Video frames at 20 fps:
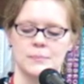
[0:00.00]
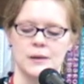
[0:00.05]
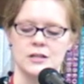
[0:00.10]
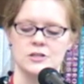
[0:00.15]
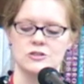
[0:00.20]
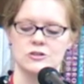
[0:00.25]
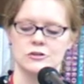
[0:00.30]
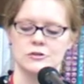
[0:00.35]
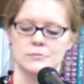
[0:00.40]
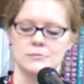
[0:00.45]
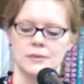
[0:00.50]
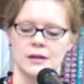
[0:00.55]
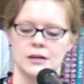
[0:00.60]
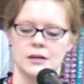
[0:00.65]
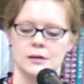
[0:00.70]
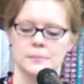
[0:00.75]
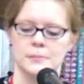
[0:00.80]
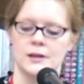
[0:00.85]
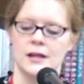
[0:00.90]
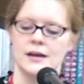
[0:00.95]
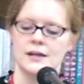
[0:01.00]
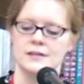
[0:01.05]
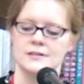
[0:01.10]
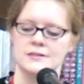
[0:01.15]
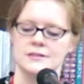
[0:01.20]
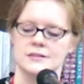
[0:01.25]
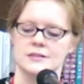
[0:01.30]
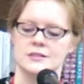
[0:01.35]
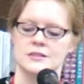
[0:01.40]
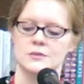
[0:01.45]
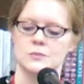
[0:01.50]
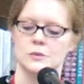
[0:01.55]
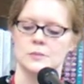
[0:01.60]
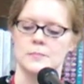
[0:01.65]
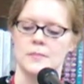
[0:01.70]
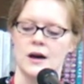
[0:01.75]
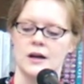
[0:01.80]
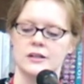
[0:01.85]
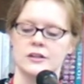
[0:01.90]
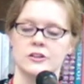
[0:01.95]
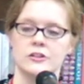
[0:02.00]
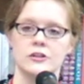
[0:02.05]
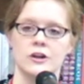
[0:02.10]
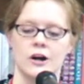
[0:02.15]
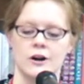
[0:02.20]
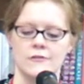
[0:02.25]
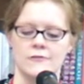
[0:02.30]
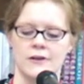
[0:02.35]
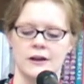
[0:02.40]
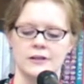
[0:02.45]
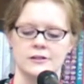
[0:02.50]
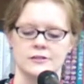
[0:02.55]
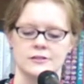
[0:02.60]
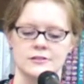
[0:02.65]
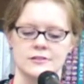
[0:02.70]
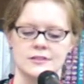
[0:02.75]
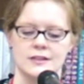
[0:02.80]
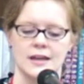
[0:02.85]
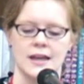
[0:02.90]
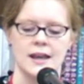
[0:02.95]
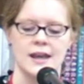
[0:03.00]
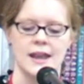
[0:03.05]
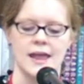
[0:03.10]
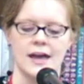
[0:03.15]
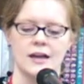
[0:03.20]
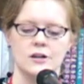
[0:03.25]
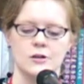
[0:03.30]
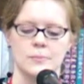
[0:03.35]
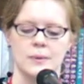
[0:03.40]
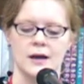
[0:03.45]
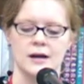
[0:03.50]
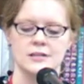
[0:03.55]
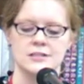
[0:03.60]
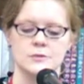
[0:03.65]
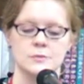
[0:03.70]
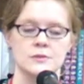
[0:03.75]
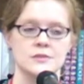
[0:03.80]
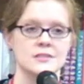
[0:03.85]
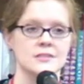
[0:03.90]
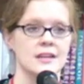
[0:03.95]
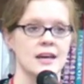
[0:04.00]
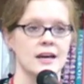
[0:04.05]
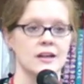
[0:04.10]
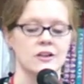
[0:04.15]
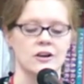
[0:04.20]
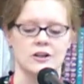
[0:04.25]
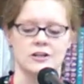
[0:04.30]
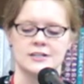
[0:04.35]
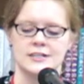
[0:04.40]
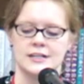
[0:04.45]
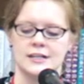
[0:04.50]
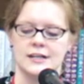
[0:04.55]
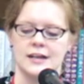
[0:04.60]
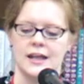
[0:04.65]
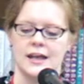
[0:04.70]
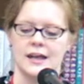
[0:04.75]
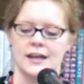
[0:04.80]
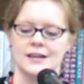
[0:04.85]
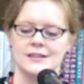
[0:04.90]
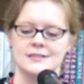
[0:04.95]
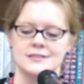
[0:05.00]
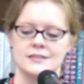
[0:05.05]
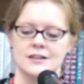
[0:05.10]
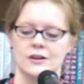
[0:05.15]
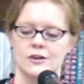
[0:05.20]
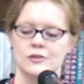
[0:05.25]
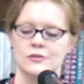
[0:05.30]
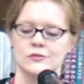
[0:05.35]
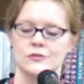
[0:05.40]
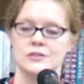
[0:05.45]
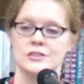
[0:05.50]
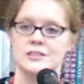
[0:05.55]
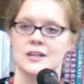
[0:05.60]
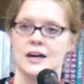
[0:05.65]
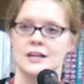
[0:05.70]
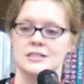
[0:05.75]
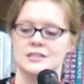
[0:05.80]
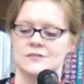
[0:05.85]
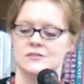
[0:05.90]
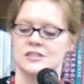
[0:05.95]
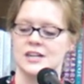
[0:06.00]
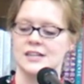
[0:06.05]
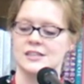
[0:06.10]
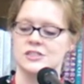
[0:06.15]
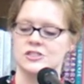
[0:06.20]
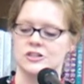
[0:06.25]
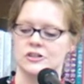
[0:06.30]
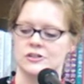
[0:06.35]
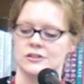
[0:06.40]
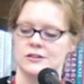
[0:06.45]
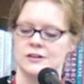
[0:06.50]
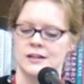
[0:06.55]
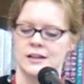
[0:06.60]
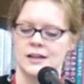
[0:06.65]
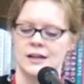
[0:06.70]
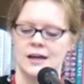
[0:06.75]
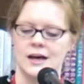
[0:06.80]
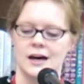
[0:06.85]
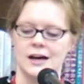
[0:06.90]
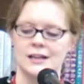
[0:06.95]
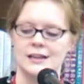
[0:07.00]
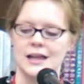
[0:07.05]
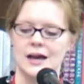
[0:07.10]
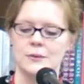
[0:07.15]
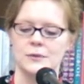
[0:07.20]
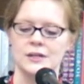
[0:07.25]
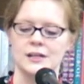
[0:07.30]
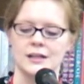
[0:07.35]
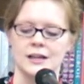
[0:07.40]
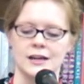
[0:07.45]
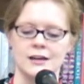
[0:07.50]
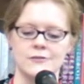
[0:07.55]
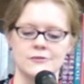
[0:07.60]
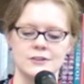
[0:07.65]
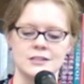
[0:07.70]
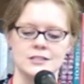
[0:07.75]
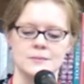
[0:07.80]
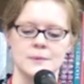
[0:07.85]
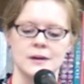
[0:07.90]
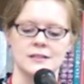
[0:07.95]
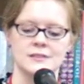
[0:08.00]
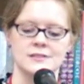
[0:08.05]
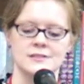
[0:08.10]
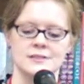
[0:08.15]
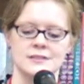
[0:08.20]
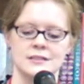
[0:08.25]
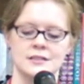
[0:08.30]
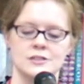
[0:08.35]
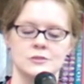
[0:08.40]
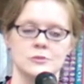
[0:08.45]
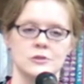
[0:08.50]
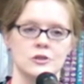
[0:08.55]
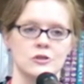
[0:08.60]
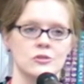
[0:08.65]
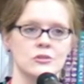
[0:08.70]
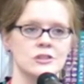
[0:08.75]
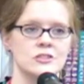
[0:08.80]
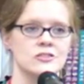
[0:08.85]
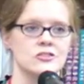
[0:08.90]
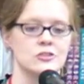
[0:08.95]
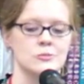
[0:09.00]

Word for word: bedroom, and appliances will monitor our vitals, and nanobots will scan our DNA and cells for signs of danger, allowing life expectancy to increase